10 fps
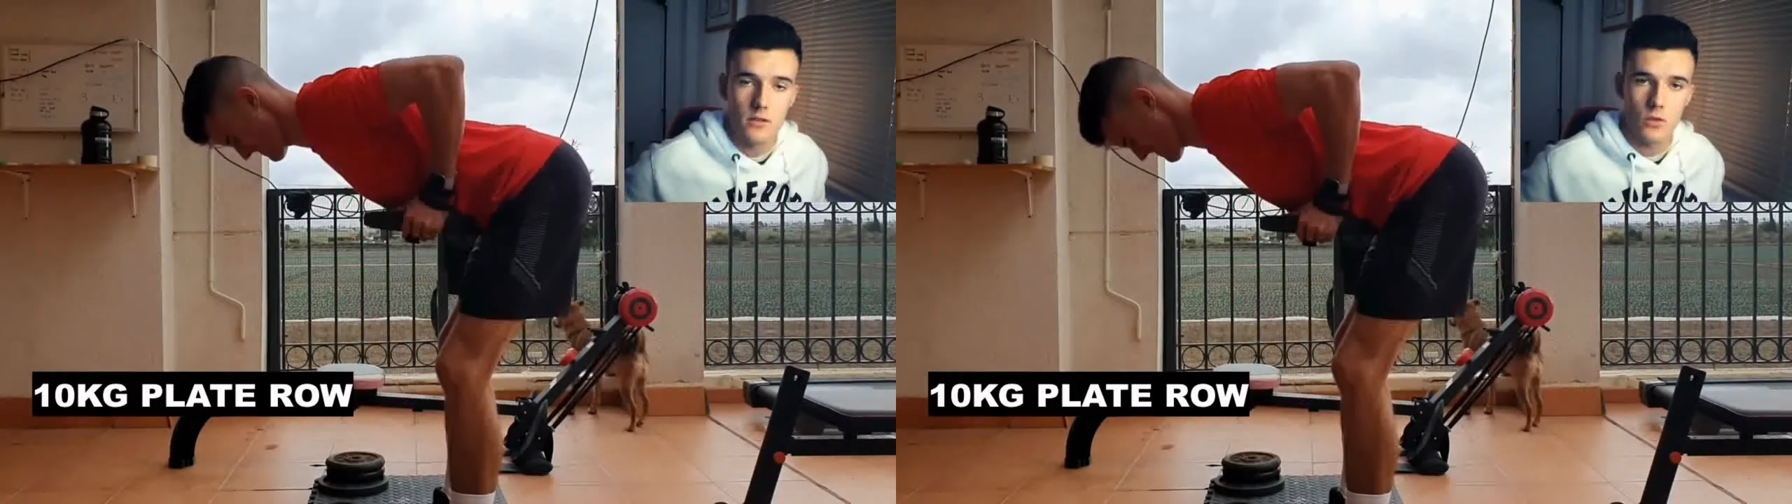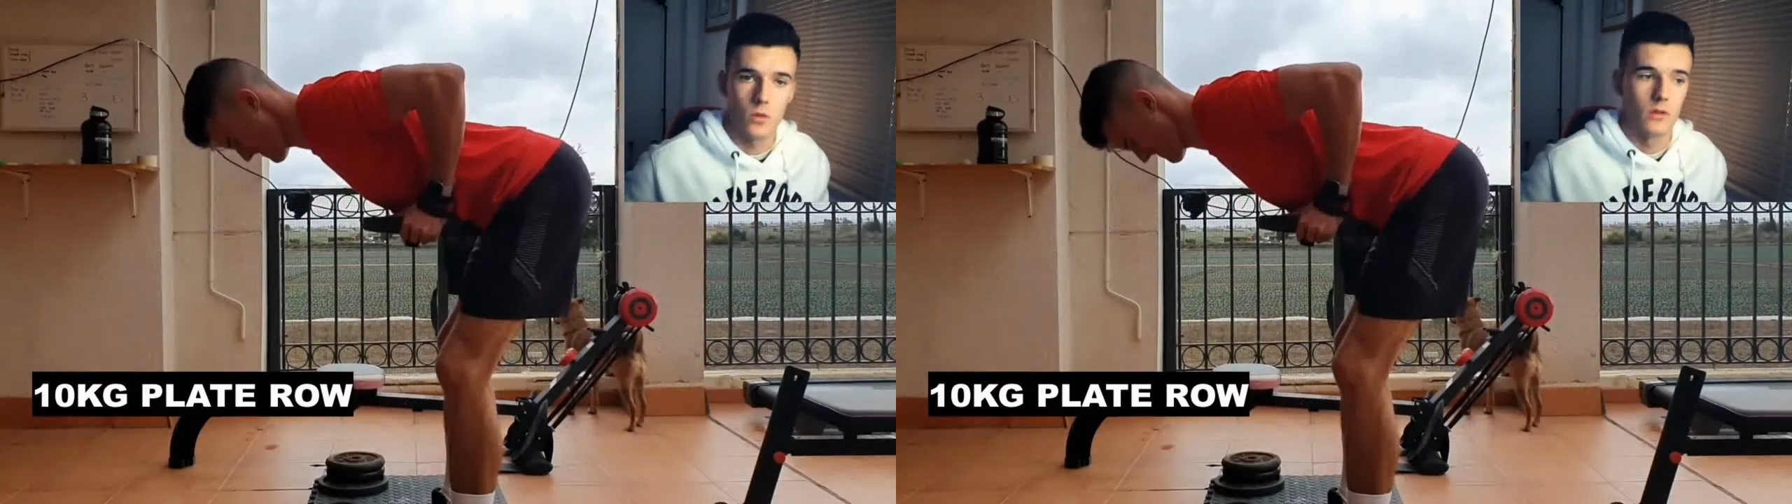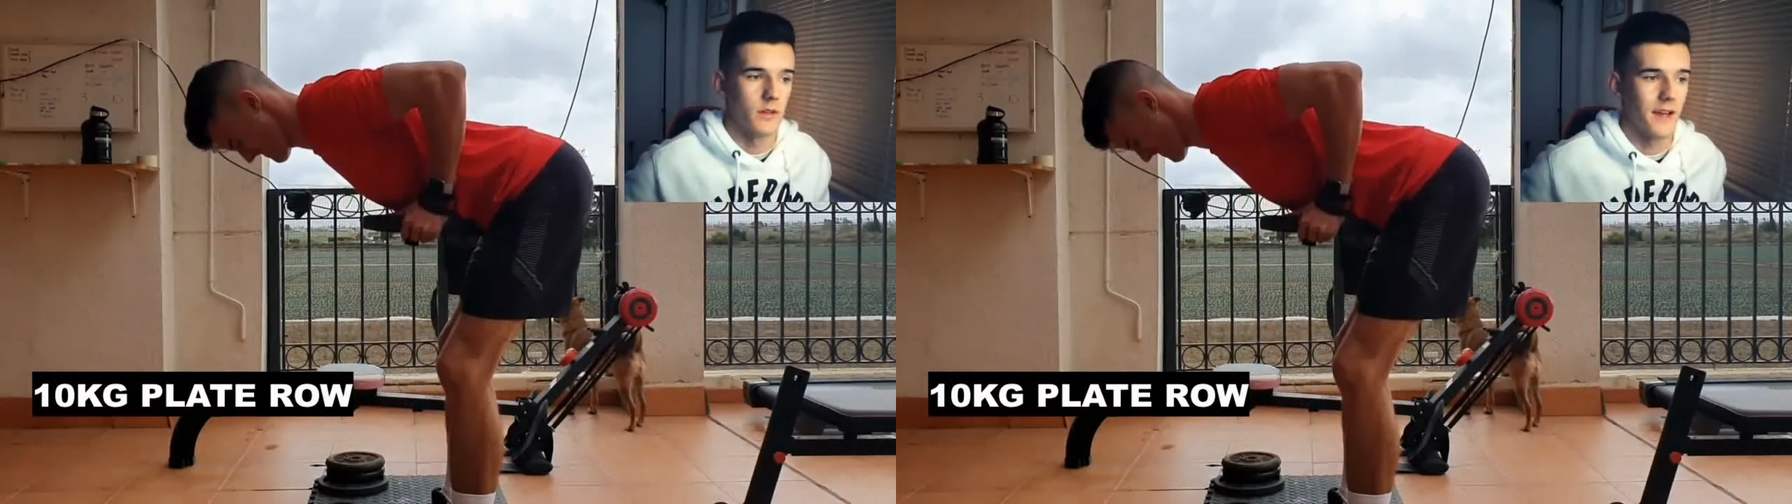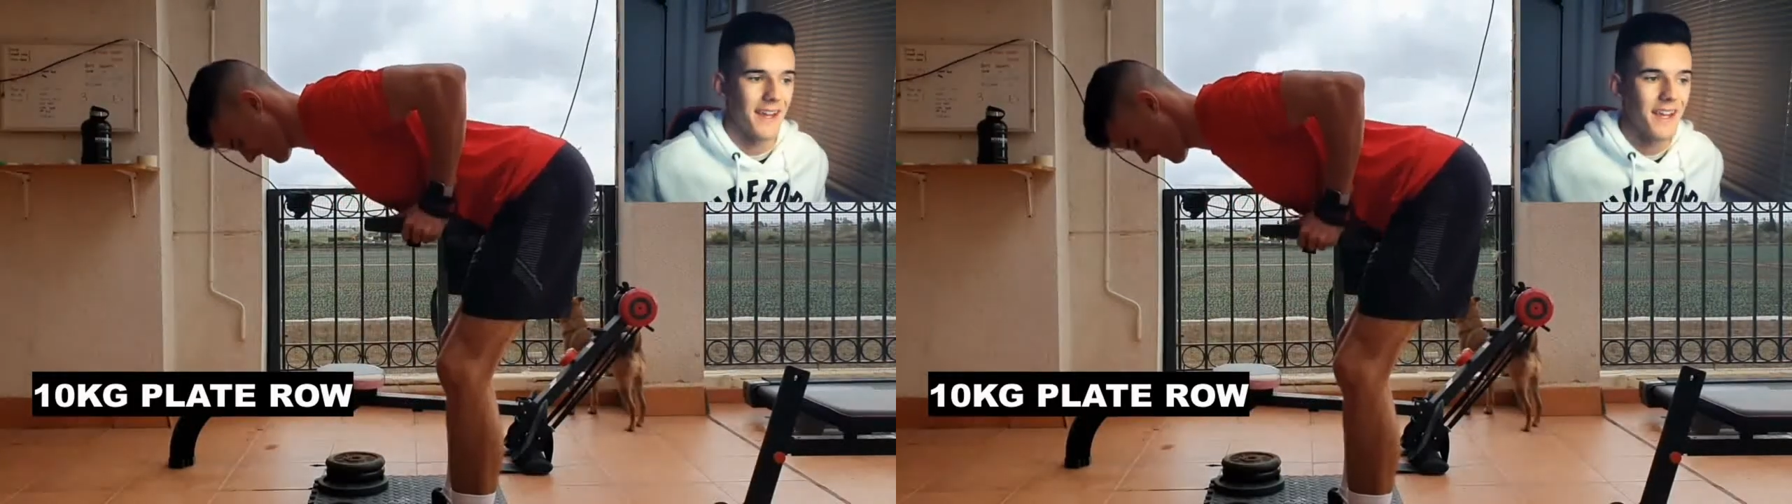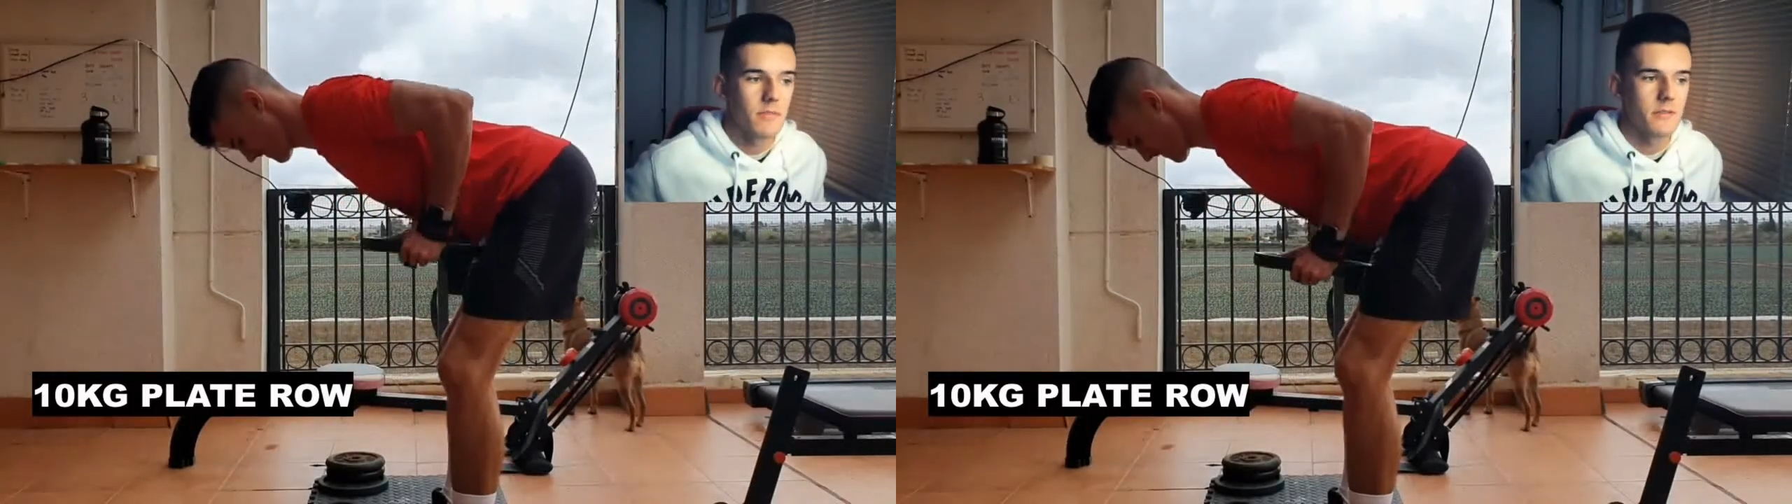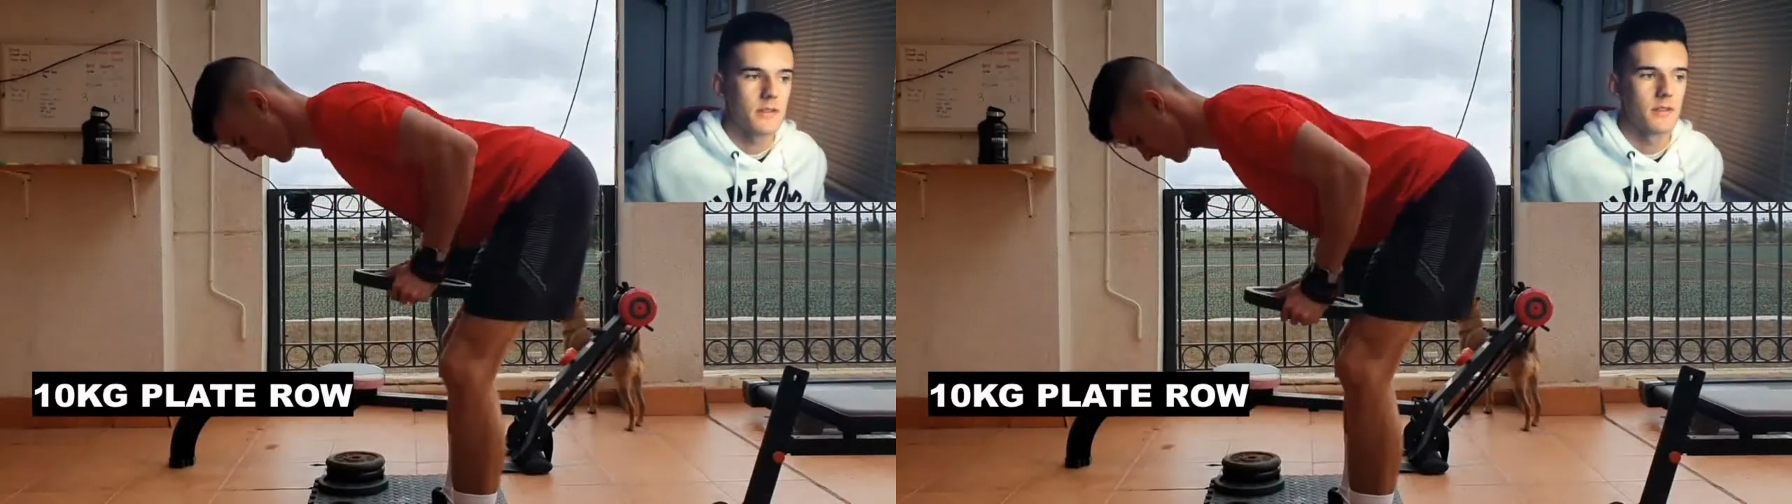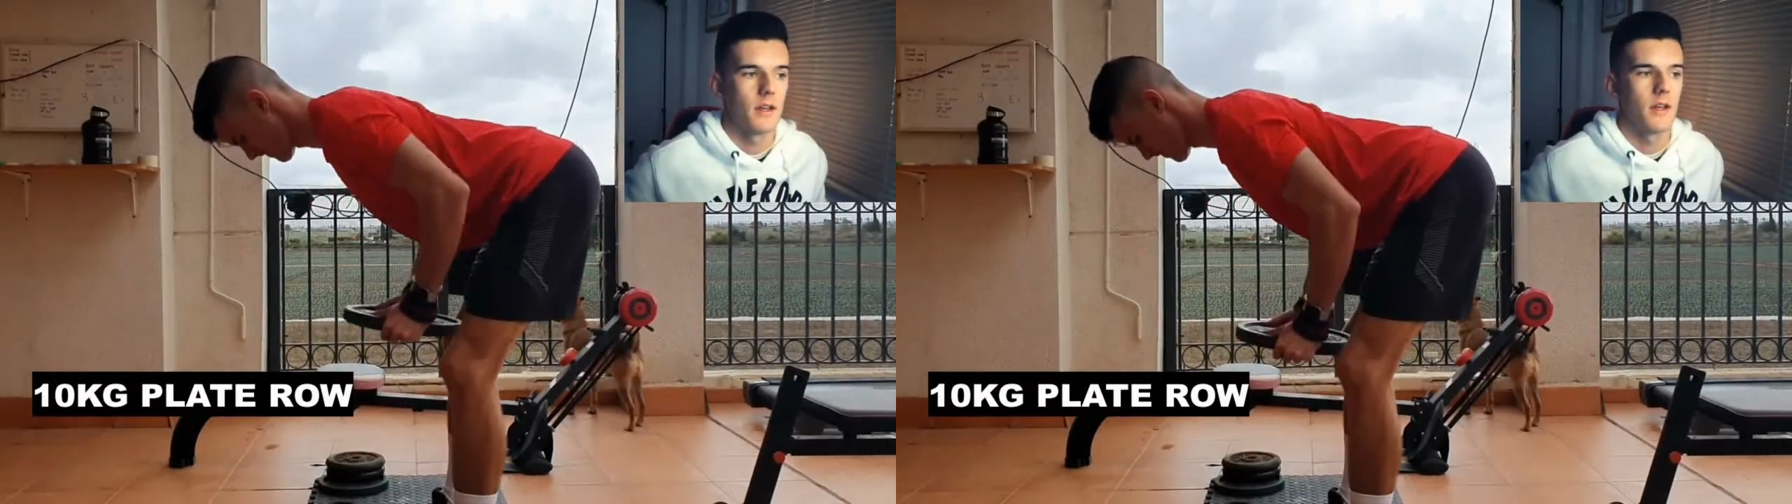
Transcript: towards our hips